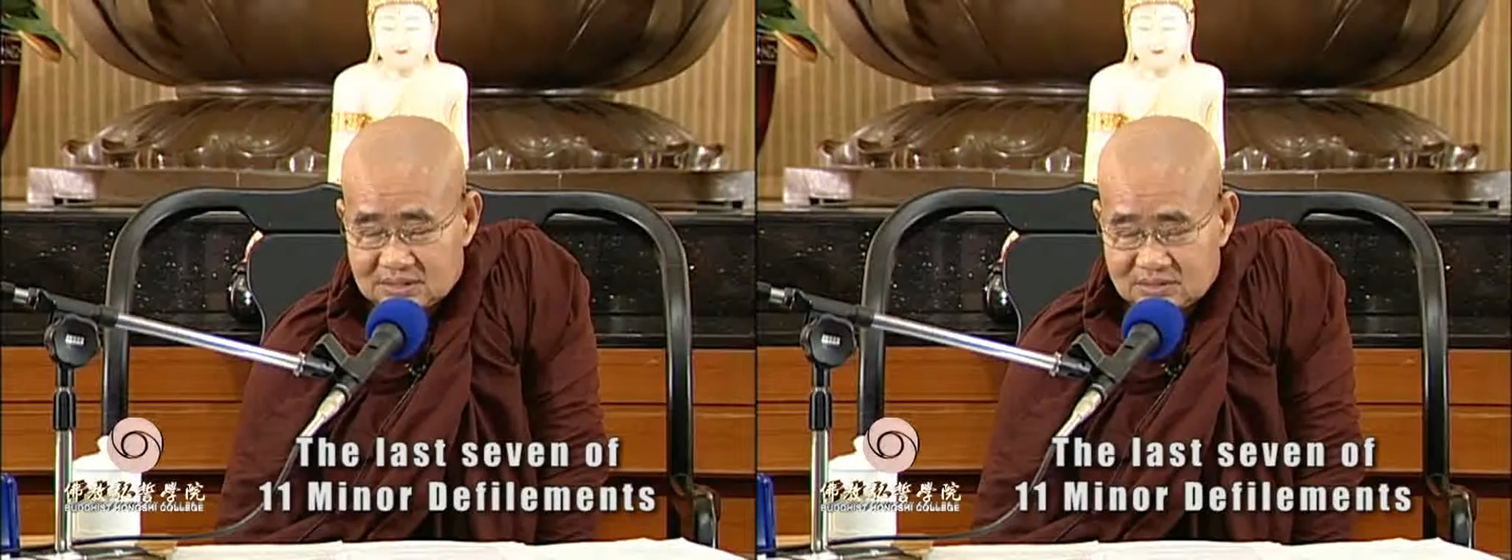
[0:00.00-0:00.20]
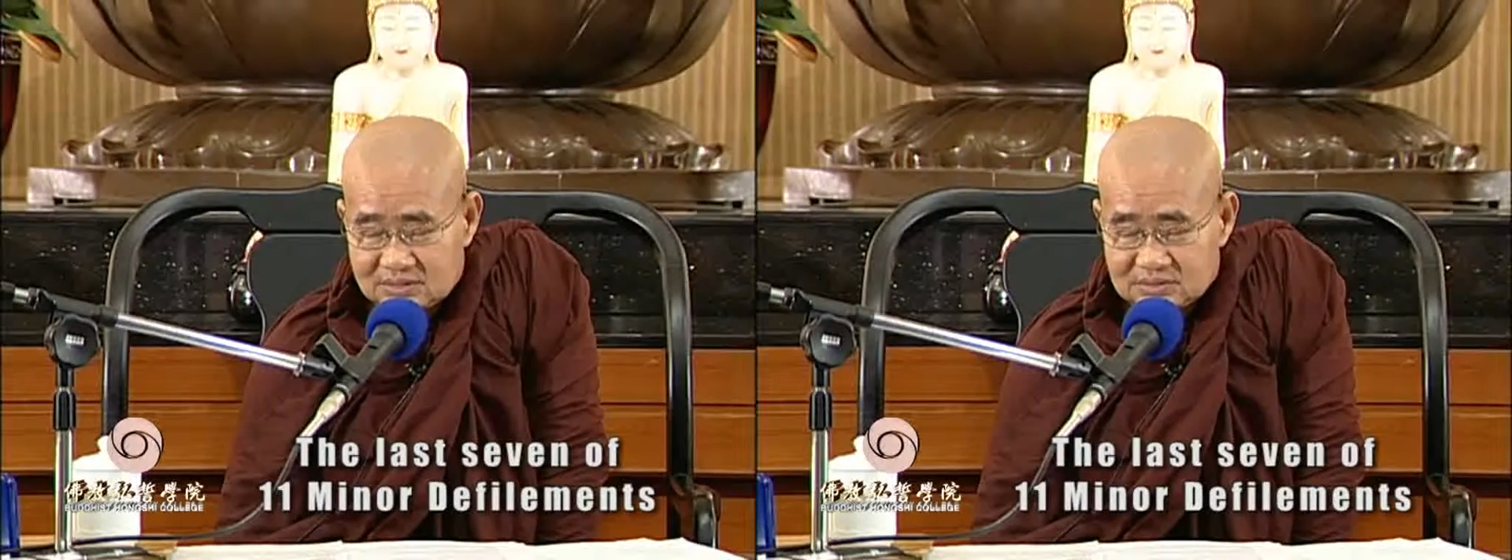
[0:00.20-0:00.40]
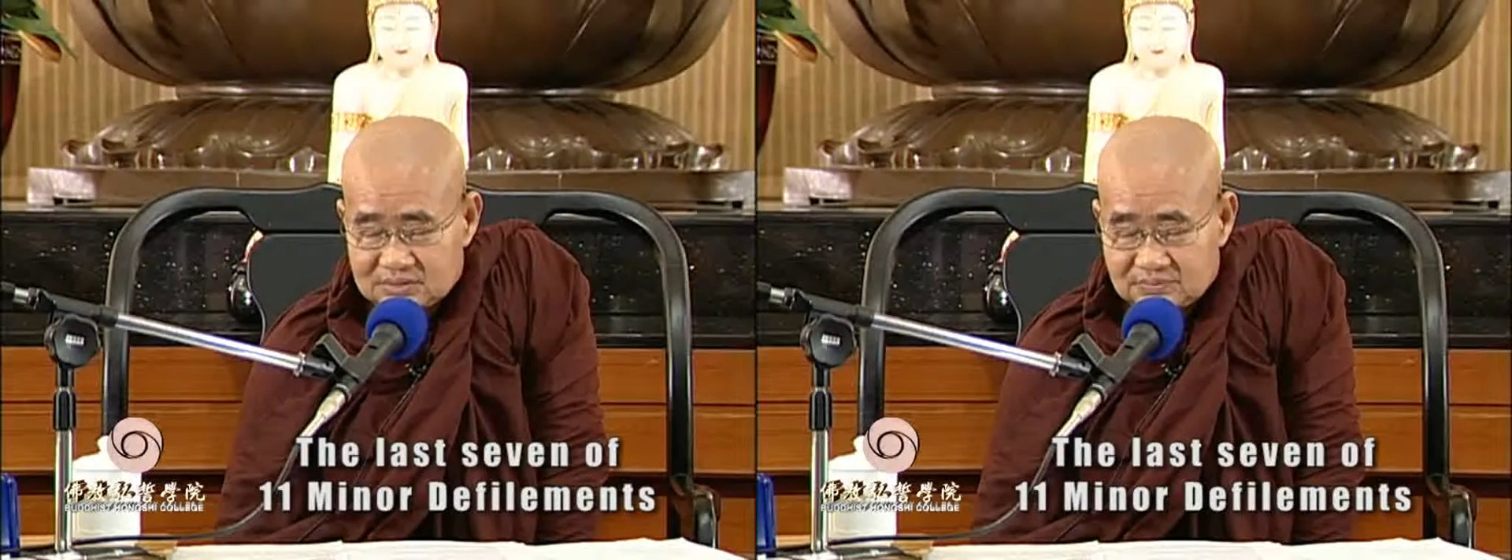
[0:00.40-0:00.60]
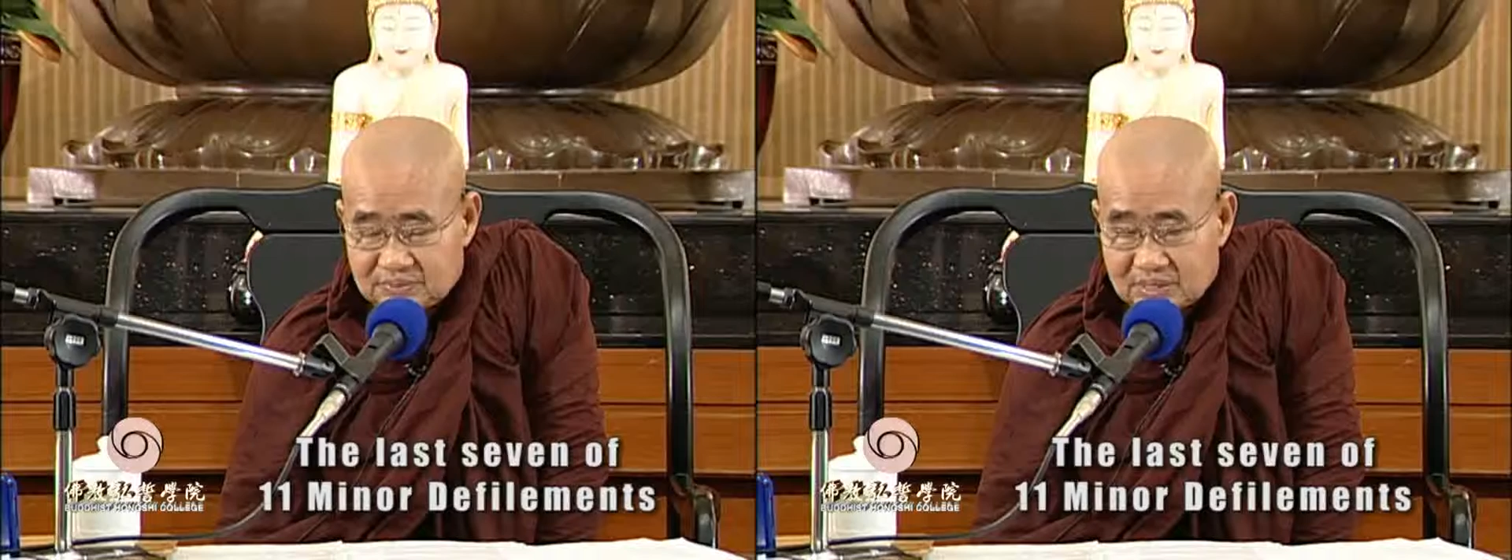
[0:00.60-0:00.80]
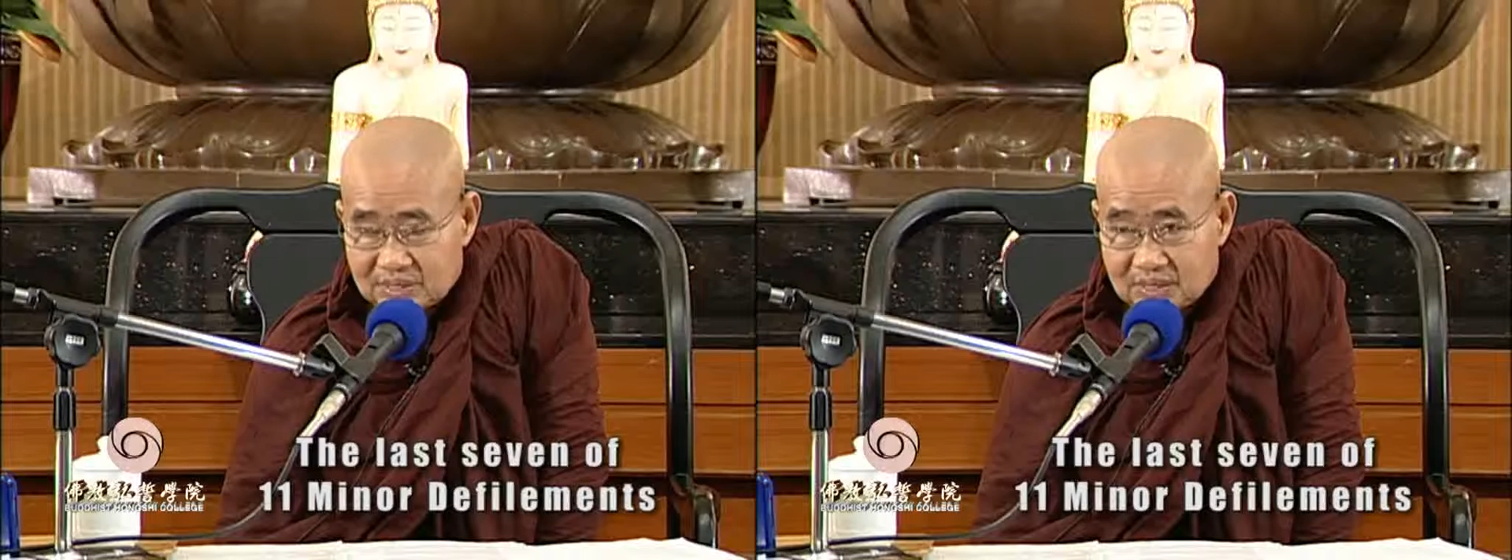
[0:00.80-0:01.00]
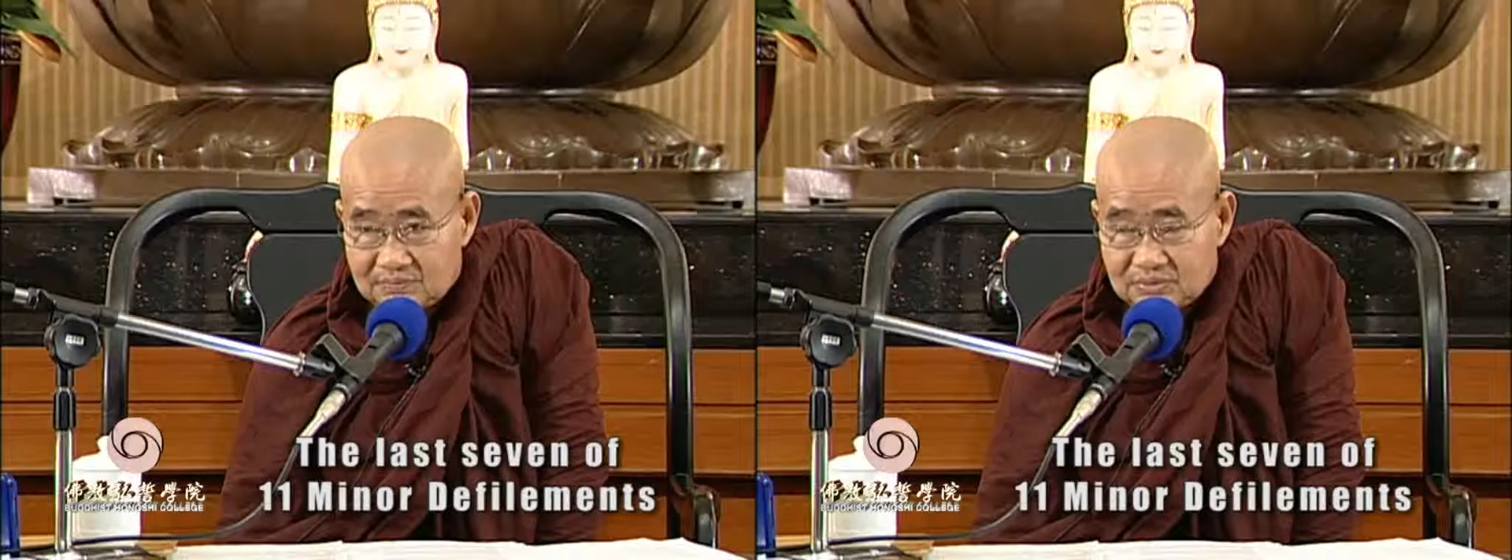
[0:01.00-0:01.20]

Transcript: to spread up